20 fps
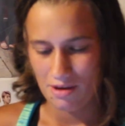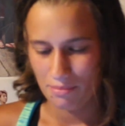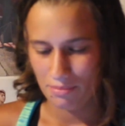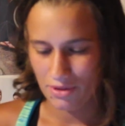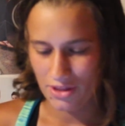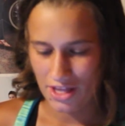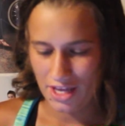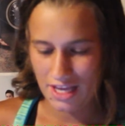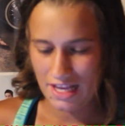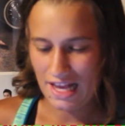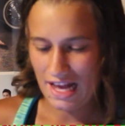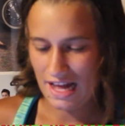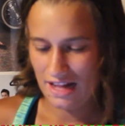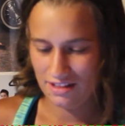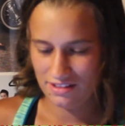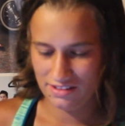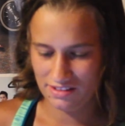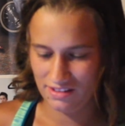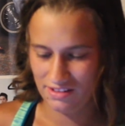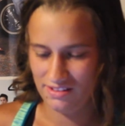blank
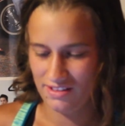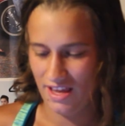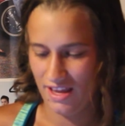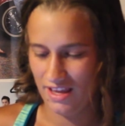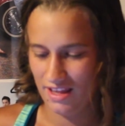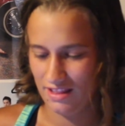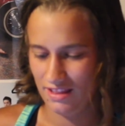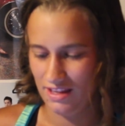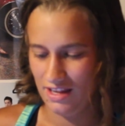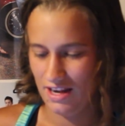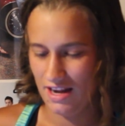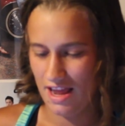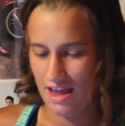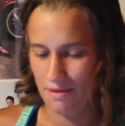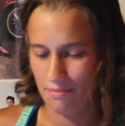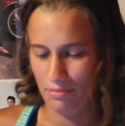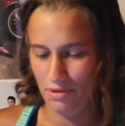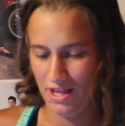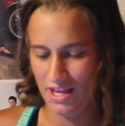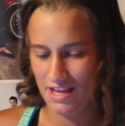as the second lead
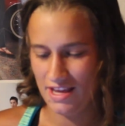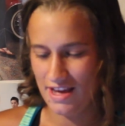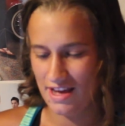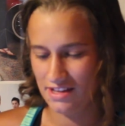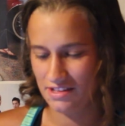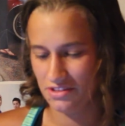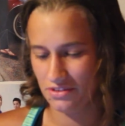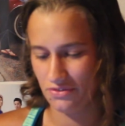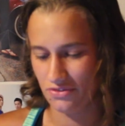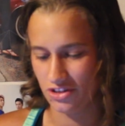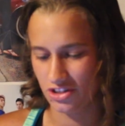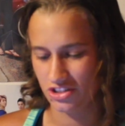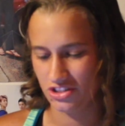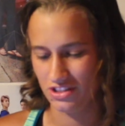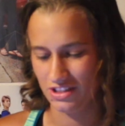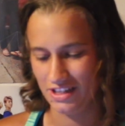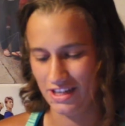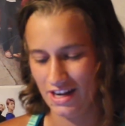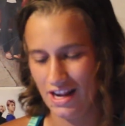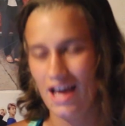and blank as the
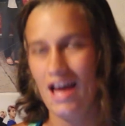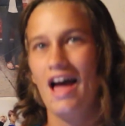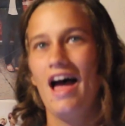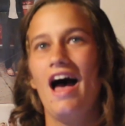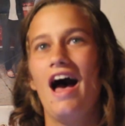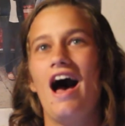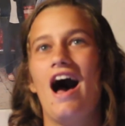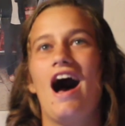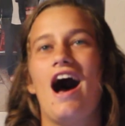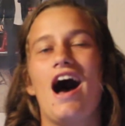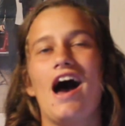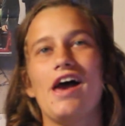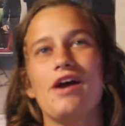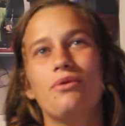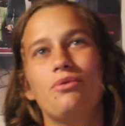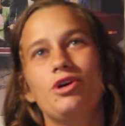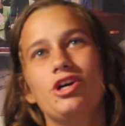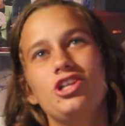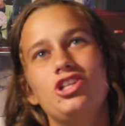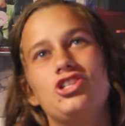first lead. I
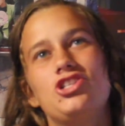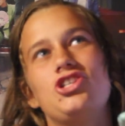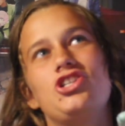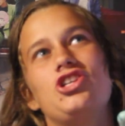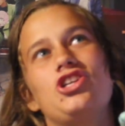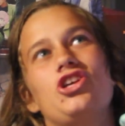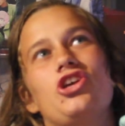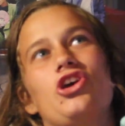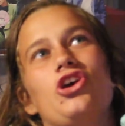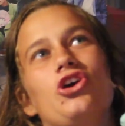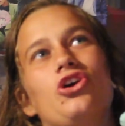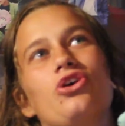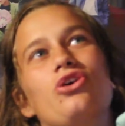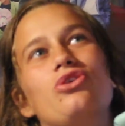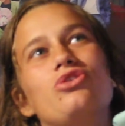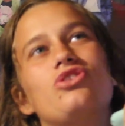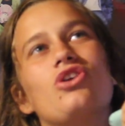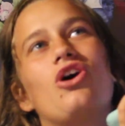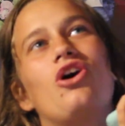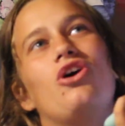would
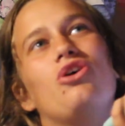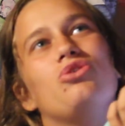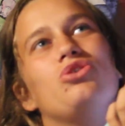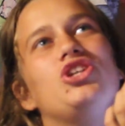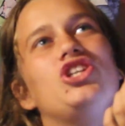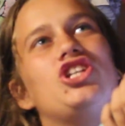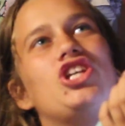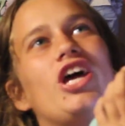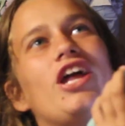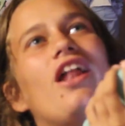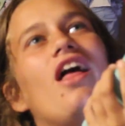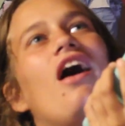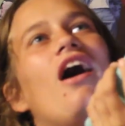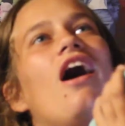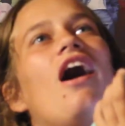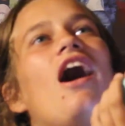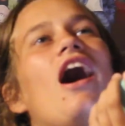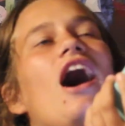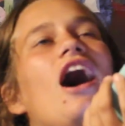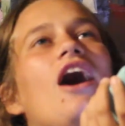choose, oh shit,
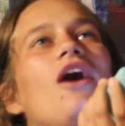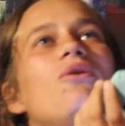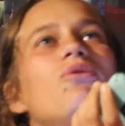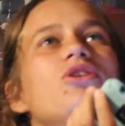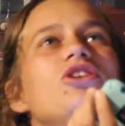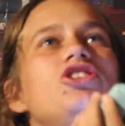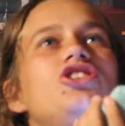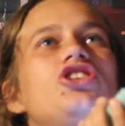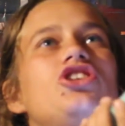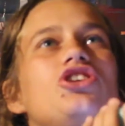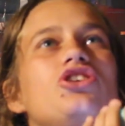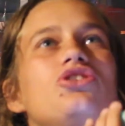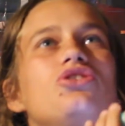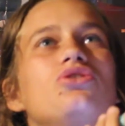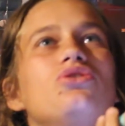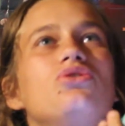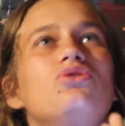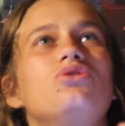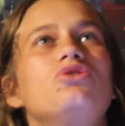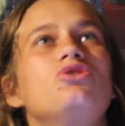I would
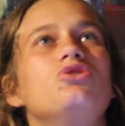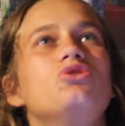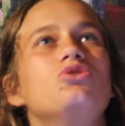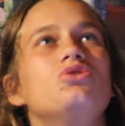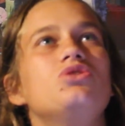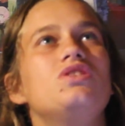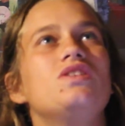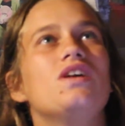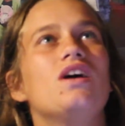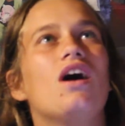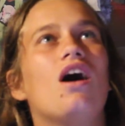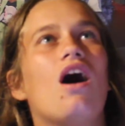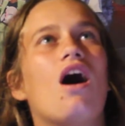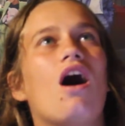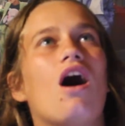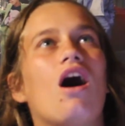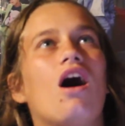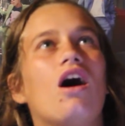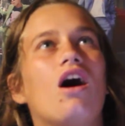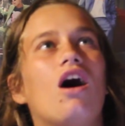choose
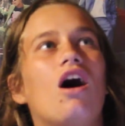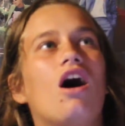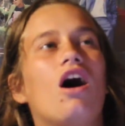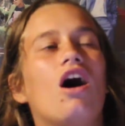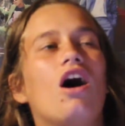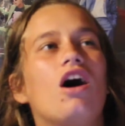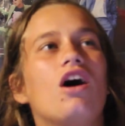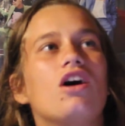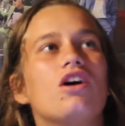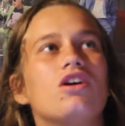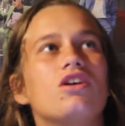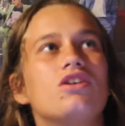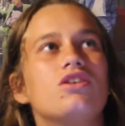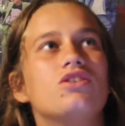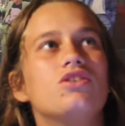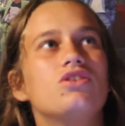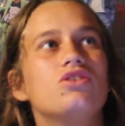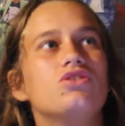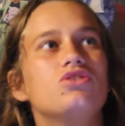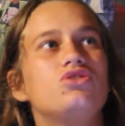
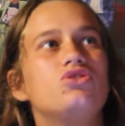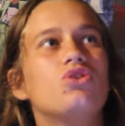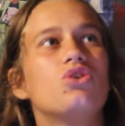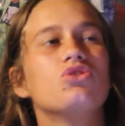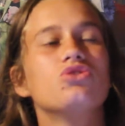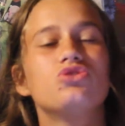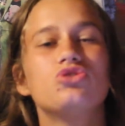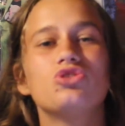Song